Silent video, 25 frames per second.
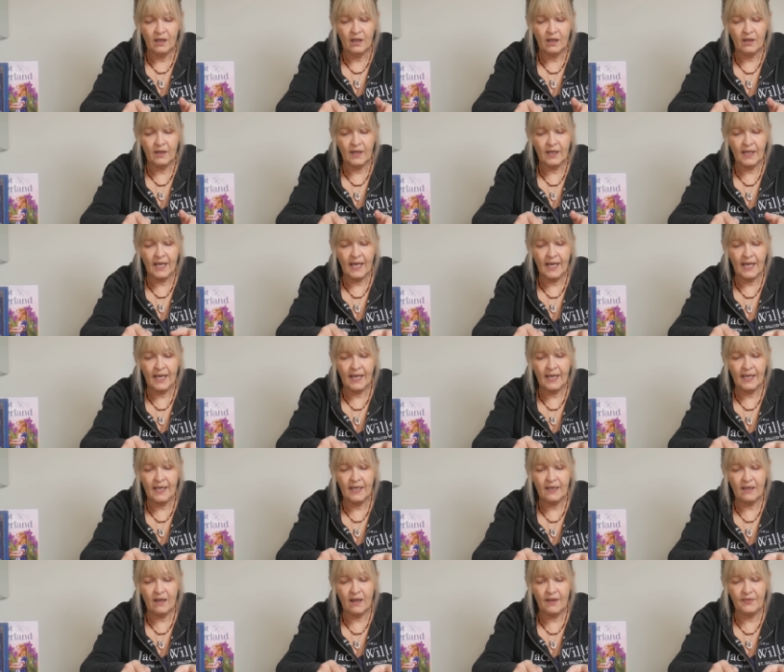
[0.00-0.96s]

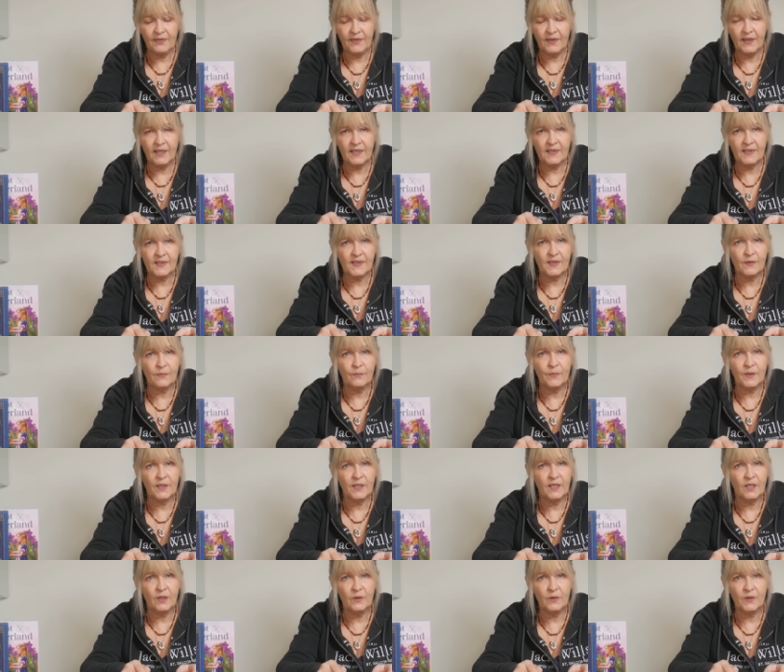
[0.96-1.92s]
okay? I think it's
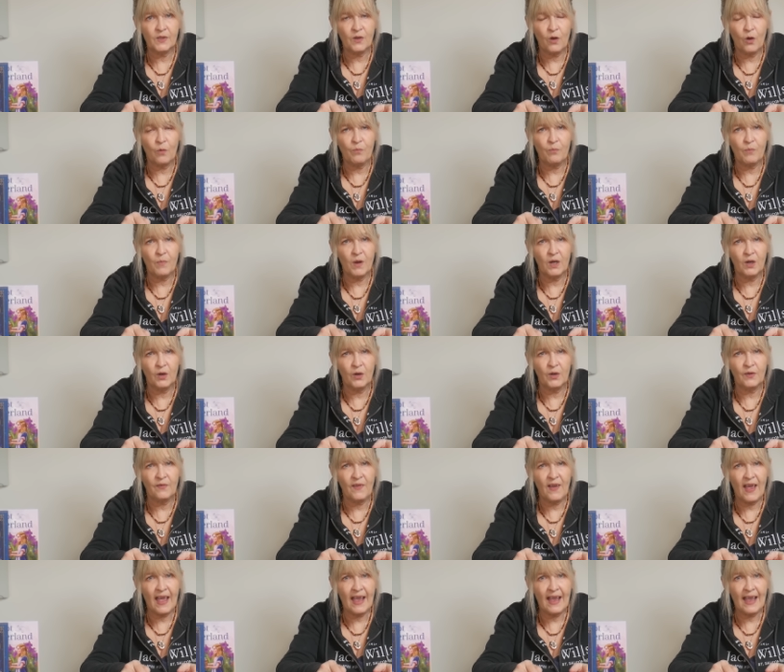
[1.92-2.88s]
somebody who's got a lot
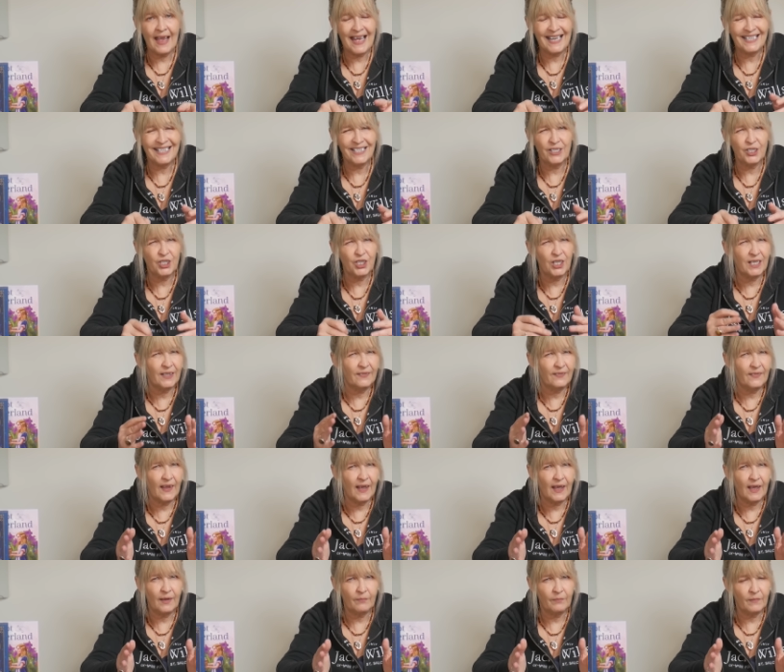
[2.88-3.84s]
of air energy in
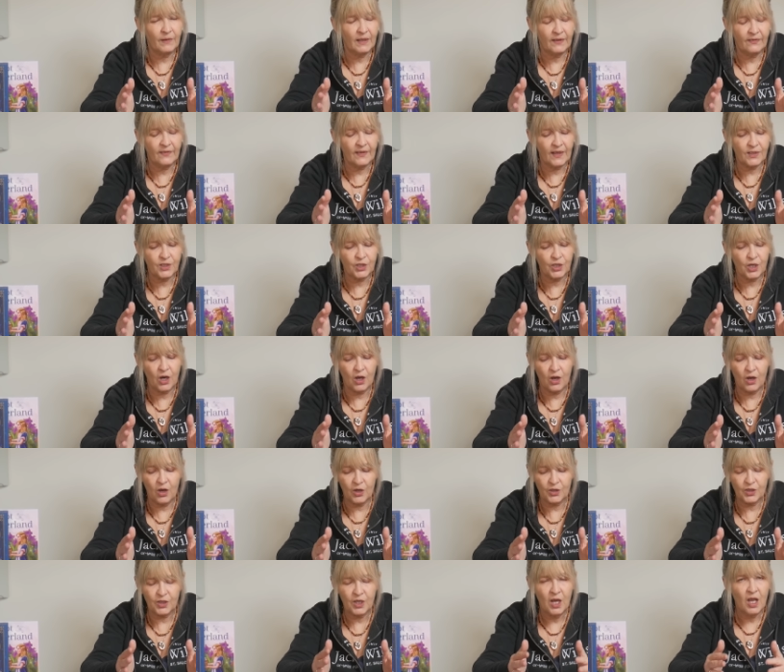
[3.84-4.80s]
their, in their
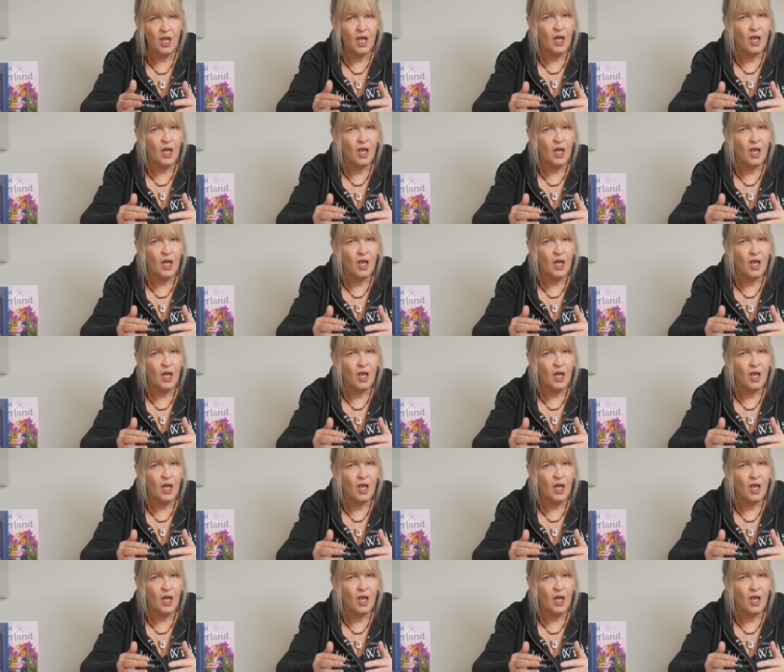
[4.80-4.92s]
chart.